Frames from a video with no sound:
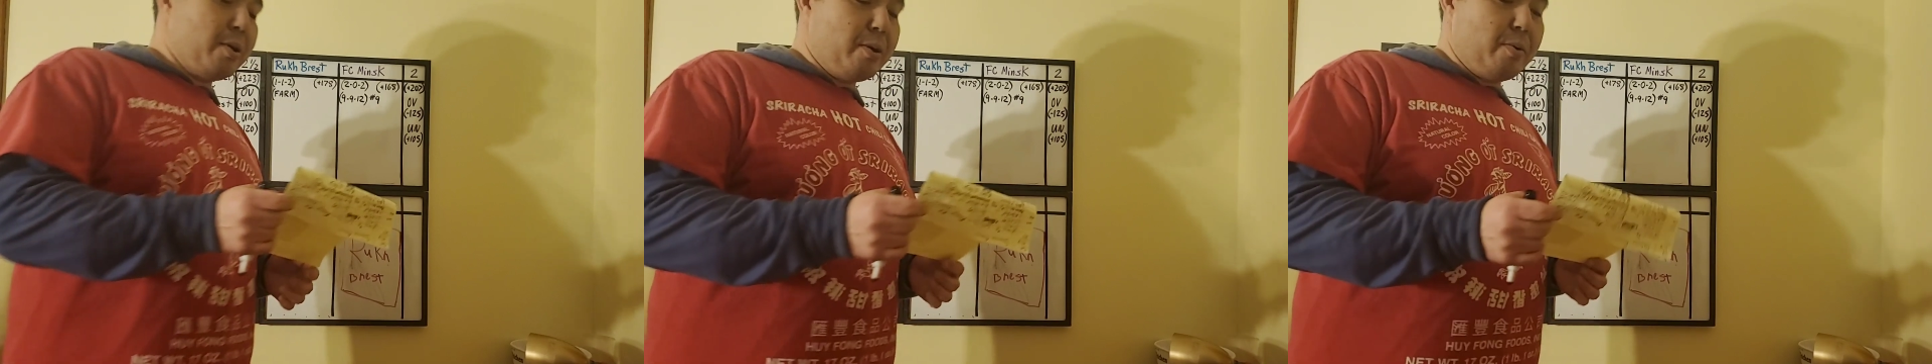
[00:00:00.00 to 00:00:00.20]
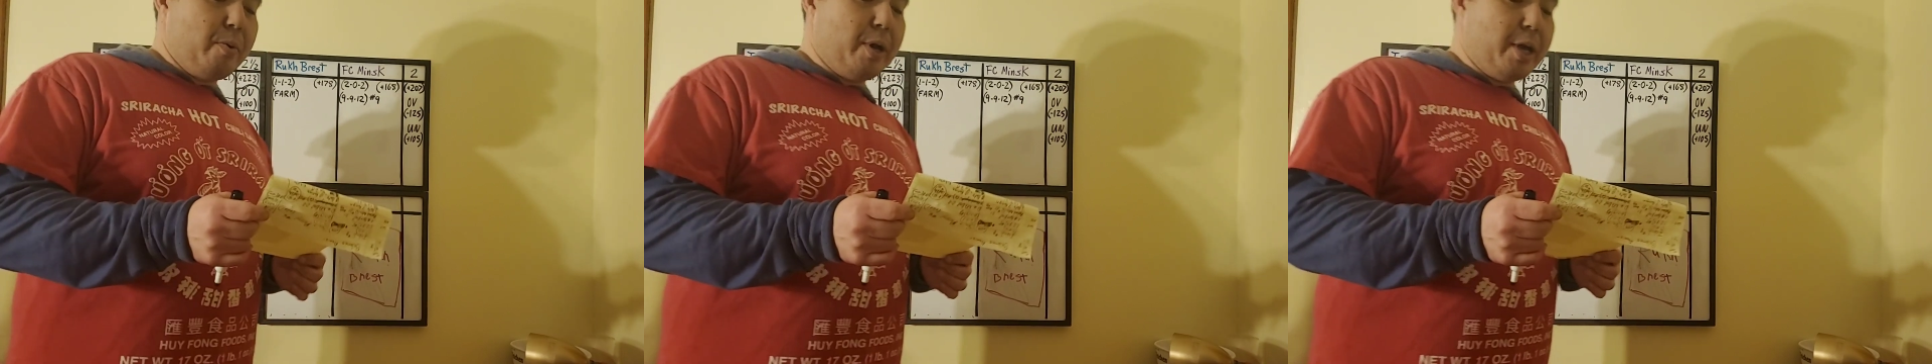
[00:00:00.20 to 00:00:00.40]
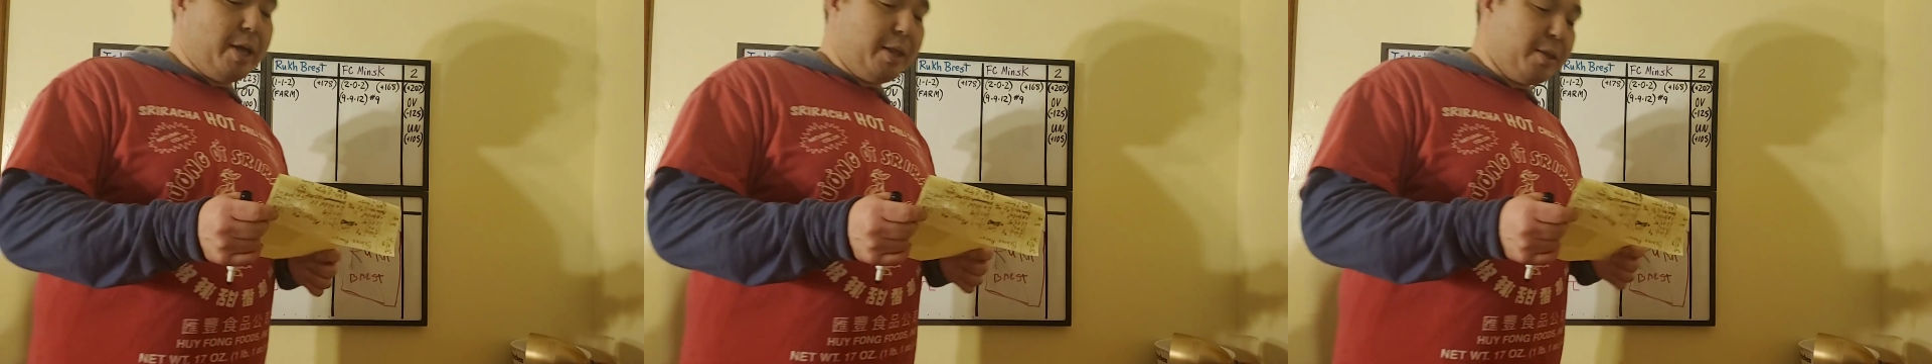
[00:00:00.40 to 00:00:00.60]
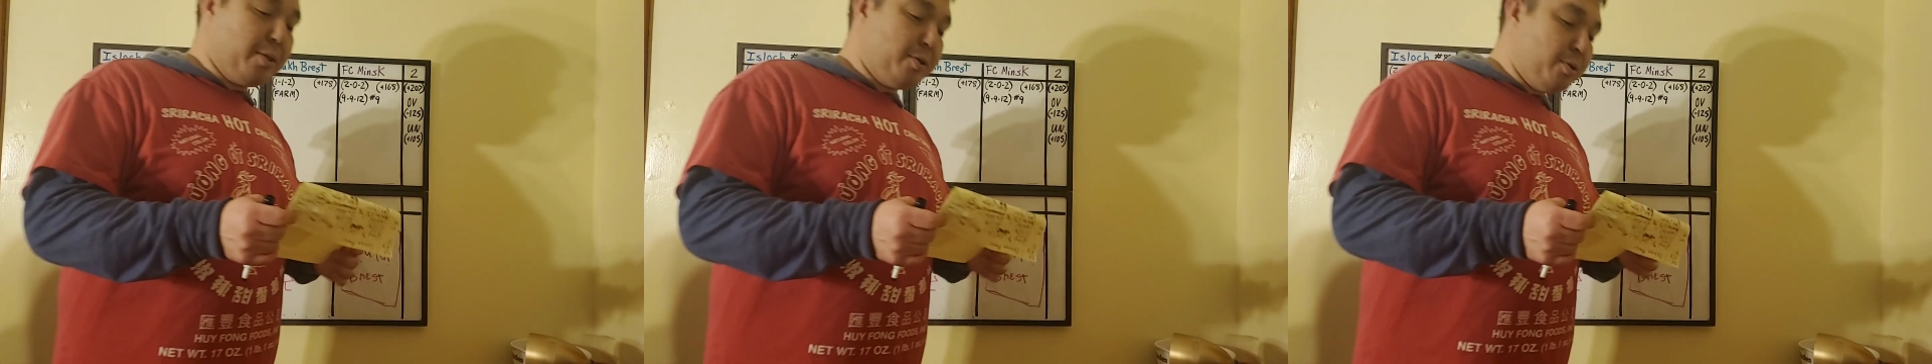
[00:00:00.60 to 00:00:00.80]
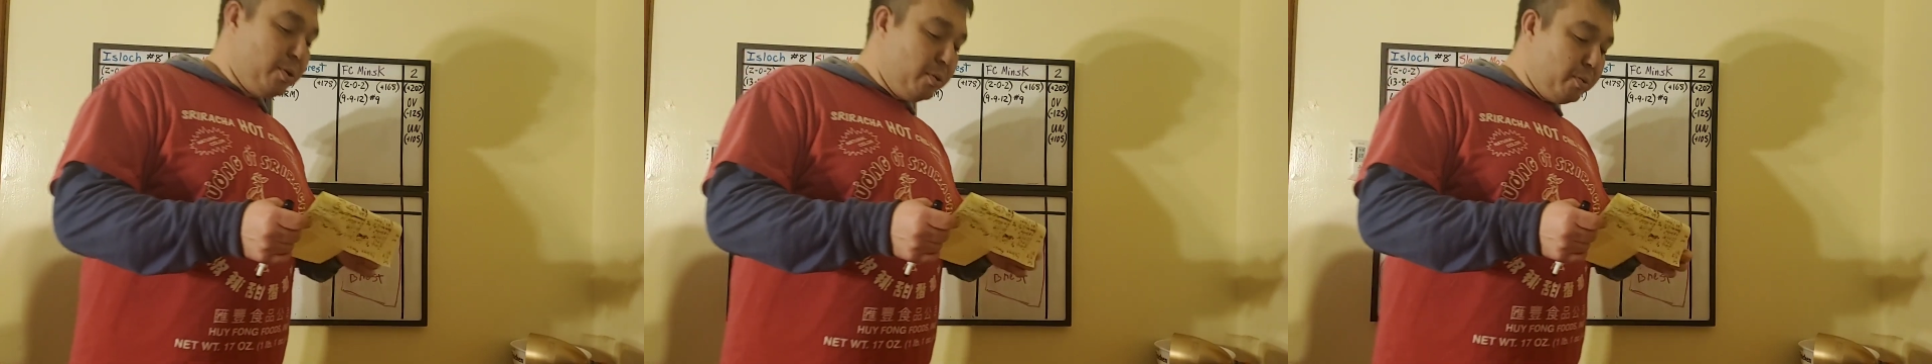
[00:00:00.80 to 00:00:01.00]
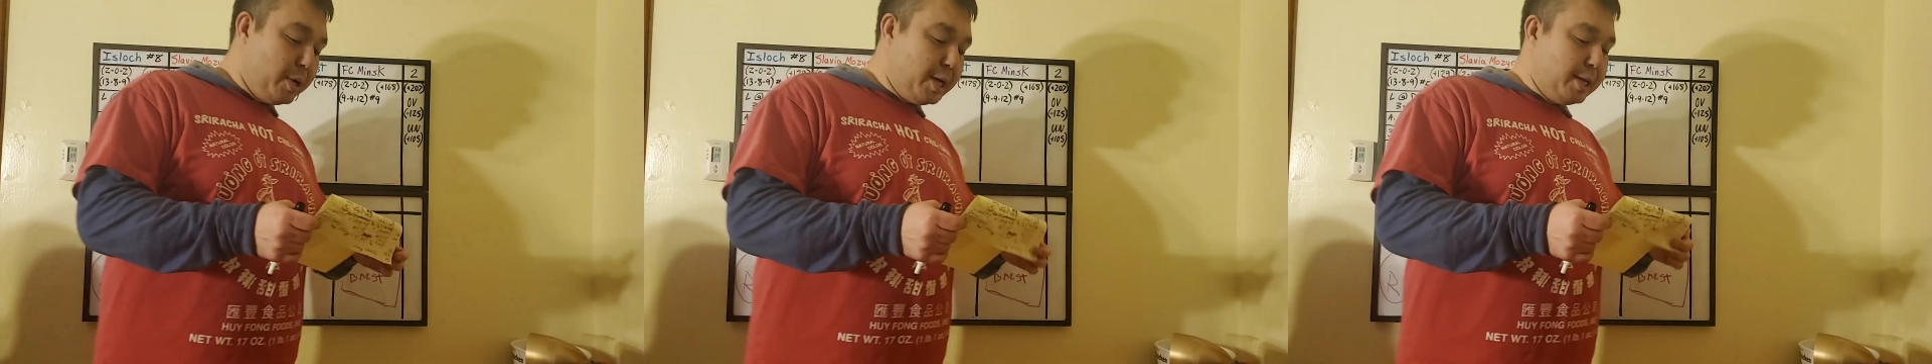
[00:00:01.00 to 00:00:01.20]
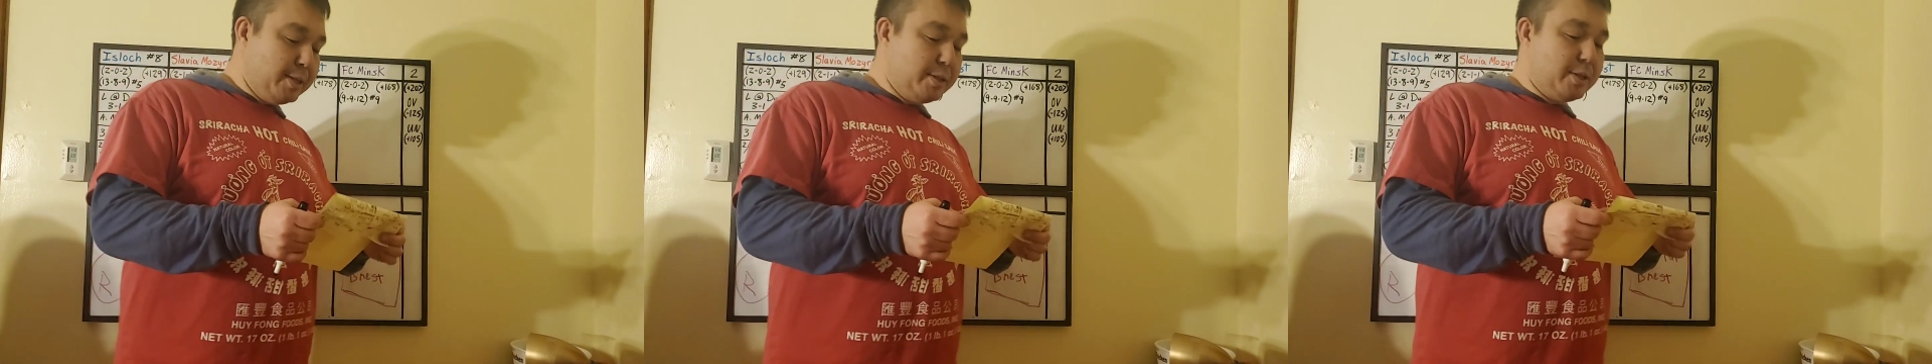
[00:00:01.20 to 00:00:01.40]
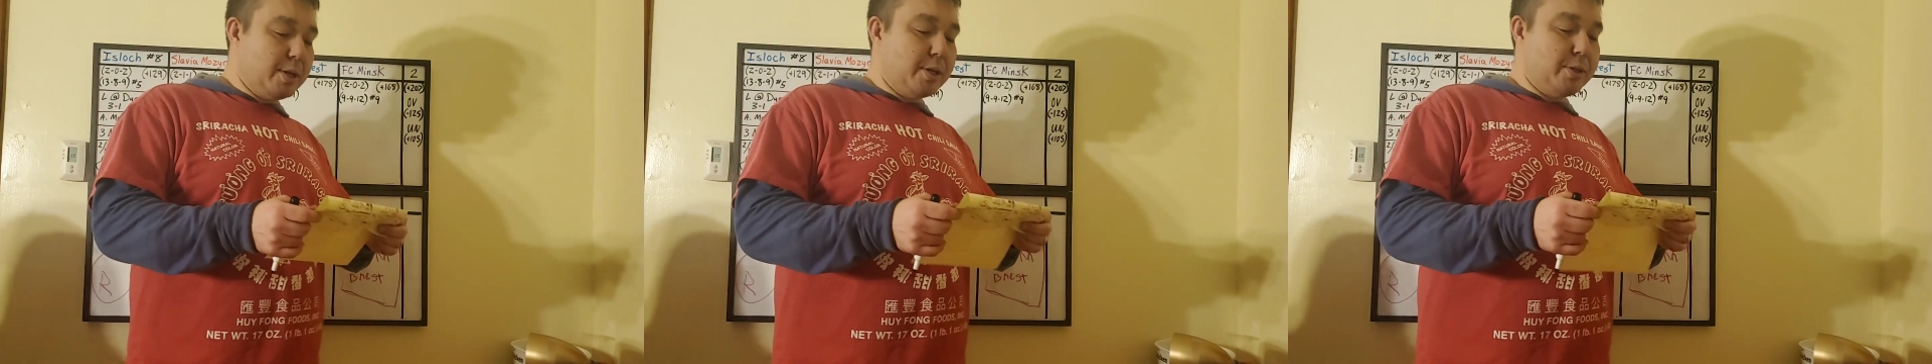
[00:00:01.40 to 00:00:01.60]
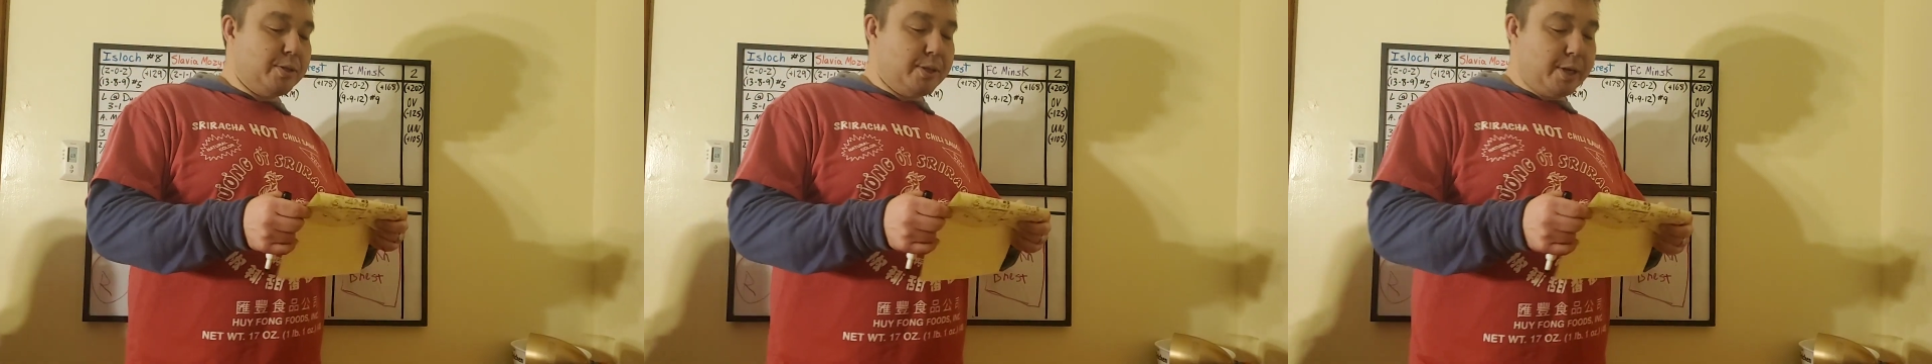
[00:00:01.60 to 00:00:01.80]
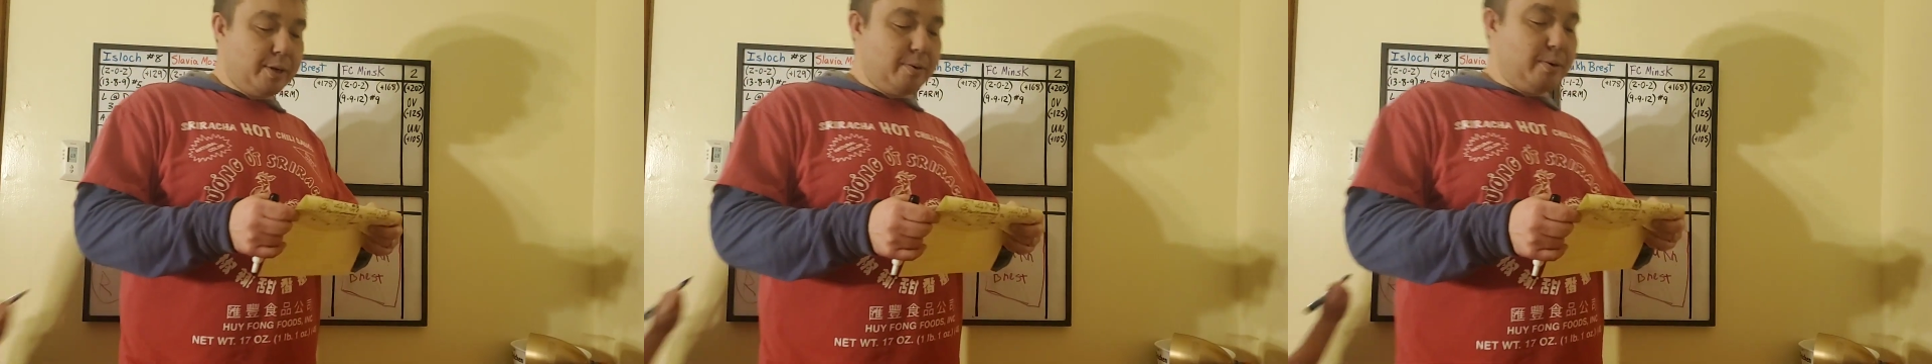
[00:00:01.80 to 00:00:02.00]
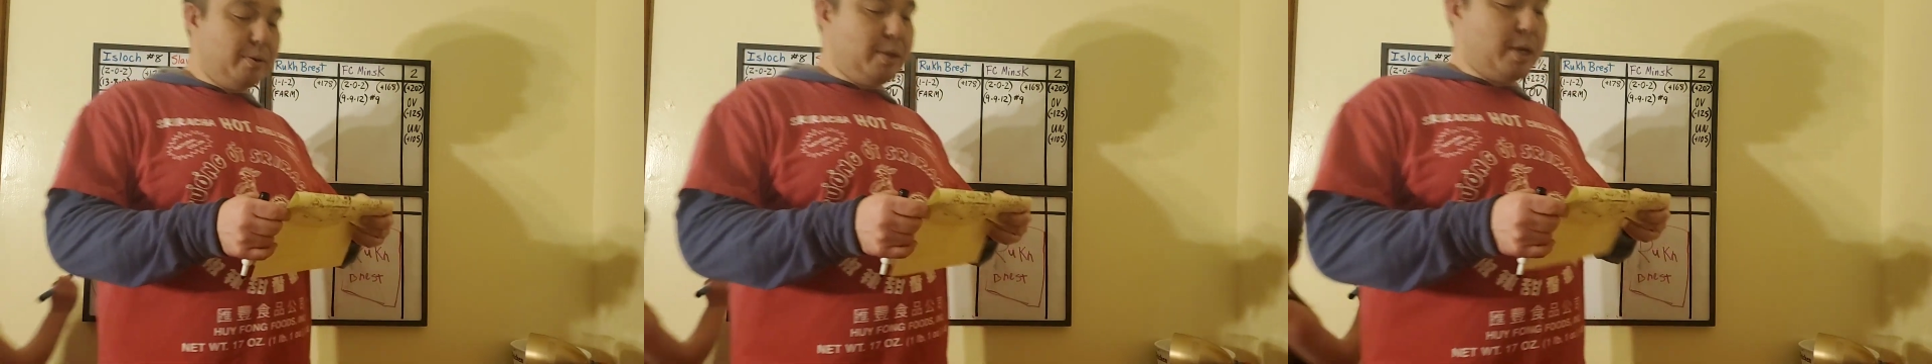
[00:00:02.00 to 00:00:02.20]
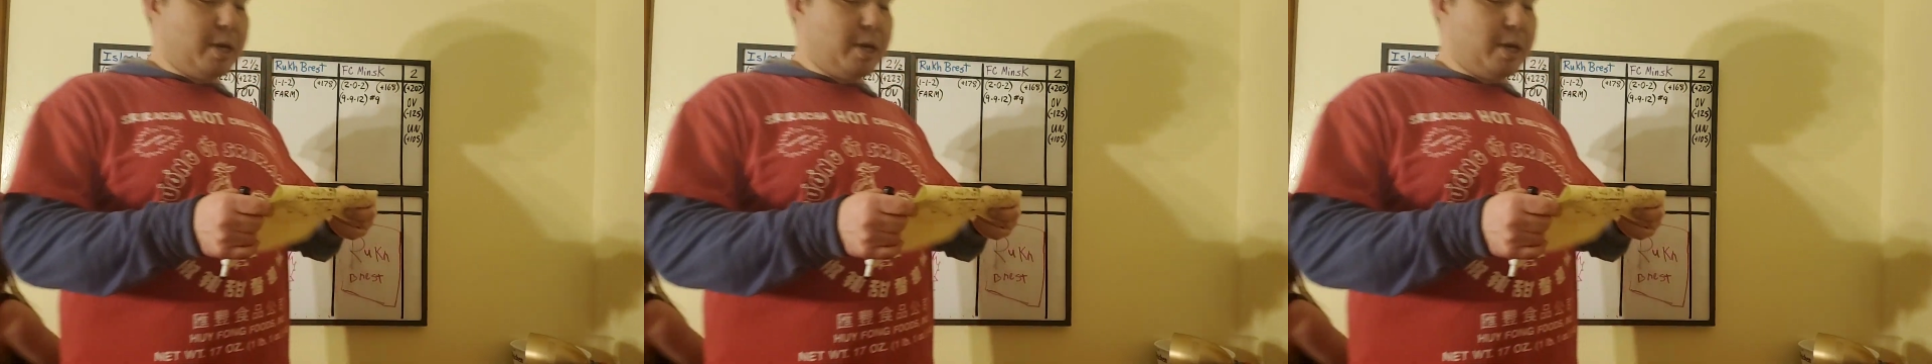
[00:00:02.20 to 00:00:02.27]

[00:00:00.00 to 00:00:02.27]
with 2 wins, 0